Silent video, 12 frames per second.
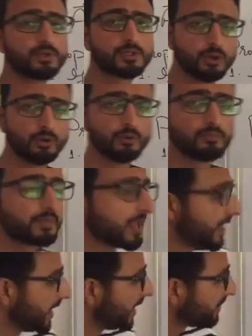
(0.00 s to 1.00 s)
So
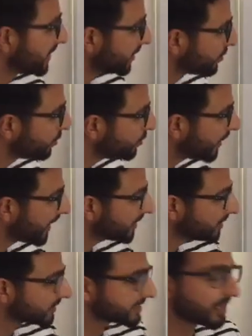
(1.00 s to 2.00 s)
if the two
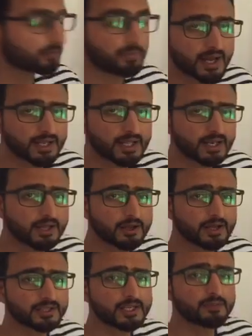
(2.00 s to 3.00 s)
vectors are parallel,
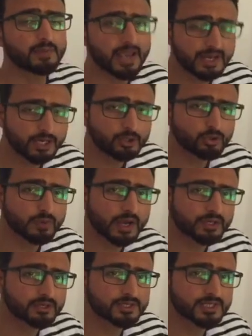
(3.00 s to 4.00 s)
rather if any two
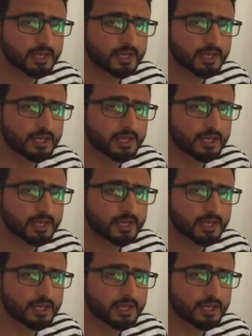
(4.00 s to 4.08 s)
vectors